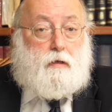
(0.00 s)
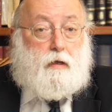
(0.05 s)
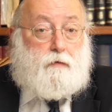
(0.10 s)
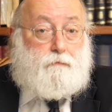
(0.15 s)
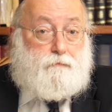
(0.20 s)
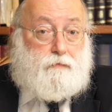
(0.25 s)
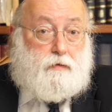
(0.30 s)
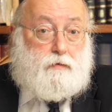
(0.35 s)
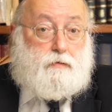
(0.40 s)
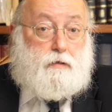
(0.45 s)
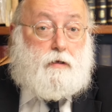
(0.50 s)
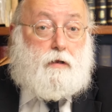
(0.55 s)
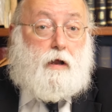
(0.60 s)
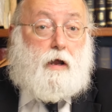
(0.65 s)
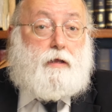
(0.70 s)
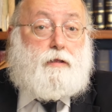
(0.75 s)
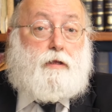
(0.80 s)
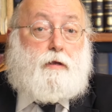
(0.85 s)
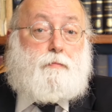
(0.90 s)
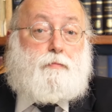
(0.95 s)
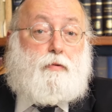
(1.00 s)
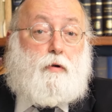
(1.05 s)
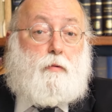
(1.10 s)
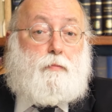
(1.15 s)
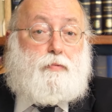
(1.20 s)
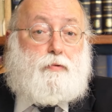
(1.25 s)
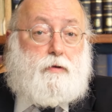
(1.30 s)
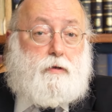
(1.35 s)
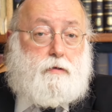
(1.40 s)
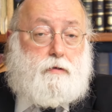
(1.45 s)
I felt it highly
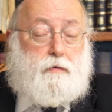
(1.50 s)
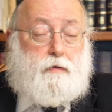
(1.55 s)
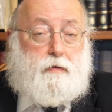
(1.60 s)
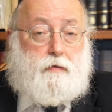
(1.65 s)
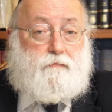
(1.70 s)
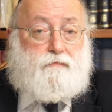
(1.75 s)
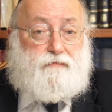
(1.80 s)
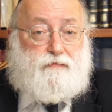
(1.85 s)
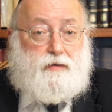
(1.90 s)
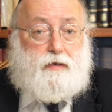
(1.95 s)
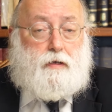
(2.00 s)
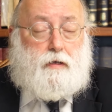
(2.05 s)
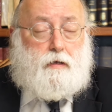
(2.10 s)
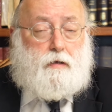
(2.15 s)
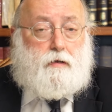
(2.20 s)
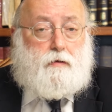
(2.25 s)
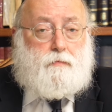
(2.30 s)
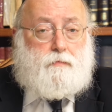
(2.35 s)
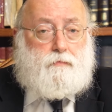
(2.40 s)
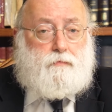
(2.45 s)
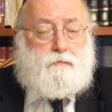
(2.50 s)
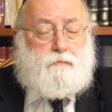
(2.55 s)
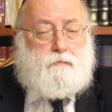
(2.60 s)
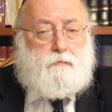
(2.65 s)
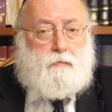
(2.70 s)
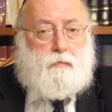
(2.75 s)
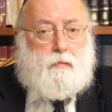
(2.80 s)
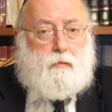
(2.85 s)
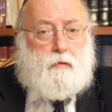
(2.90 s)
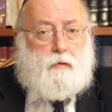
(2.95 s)
appropriate and fitting
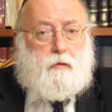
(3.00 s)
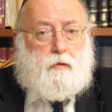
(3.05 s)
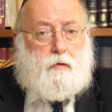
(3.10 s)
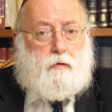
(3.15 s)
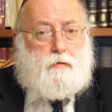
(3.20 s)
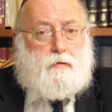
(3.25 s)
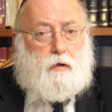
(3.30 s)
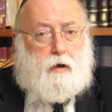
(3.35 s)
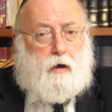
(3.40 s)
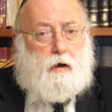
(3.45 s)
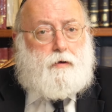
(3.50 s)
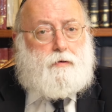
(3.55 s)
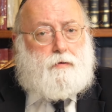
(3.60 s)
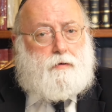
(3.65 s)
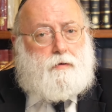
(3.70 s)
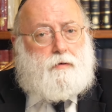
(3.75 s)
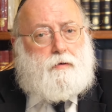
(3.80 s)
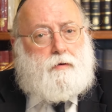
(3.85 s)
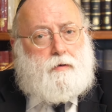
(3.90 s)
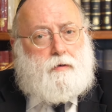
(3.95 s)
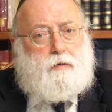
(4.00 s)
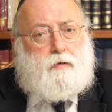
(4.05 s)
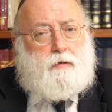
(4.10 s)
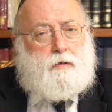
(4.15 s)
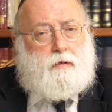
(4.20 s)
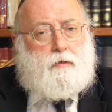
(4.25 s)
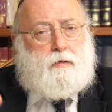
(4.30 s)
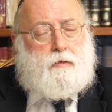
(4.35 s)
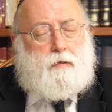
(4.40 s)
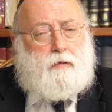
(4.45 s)
to honor
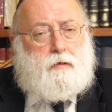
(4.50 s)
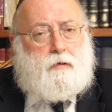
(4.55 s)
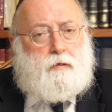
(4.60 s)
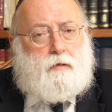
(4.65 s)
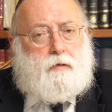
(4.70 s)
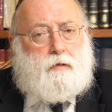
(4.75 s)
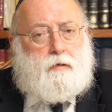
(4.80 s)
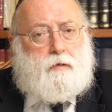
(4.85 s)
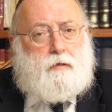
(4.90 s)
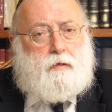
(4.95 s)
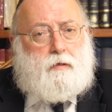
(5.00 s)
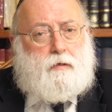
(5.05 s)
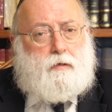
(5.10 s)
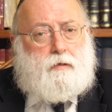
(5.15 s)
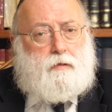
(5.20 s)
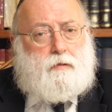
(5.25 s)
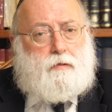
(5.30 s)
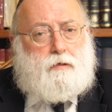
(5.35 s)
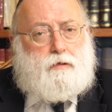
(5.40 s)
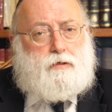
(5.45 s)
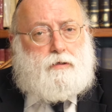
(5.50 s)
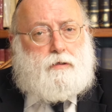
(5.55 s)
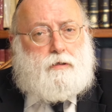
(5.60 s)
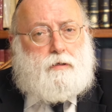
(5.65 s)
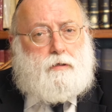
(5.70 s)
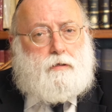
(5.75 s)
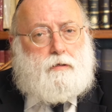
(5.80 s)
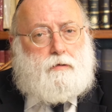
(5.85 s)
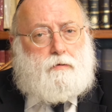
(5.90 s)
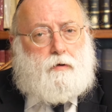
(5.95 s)

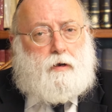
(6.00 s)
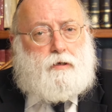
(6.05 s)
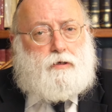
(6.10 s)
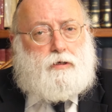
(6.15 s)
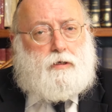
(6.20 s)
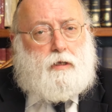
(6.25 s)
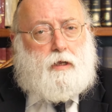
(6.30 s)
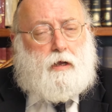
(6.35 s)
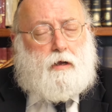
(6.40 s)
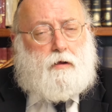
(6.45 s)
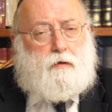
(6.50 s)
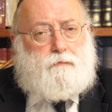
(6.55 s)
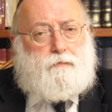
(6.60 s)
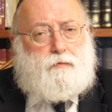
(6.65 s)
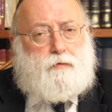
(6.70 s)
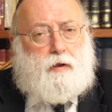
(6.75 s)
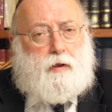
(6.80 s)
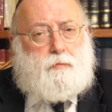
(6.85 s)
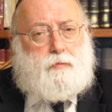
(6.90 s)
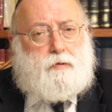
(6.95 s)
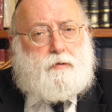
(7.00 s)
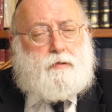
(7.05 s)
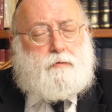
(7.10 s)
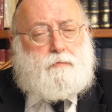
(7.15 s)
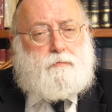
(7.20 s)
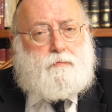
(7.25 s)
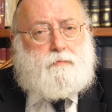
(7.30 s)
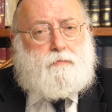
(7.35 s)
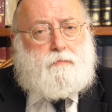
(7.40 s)
this great shliach of the Rebbe's.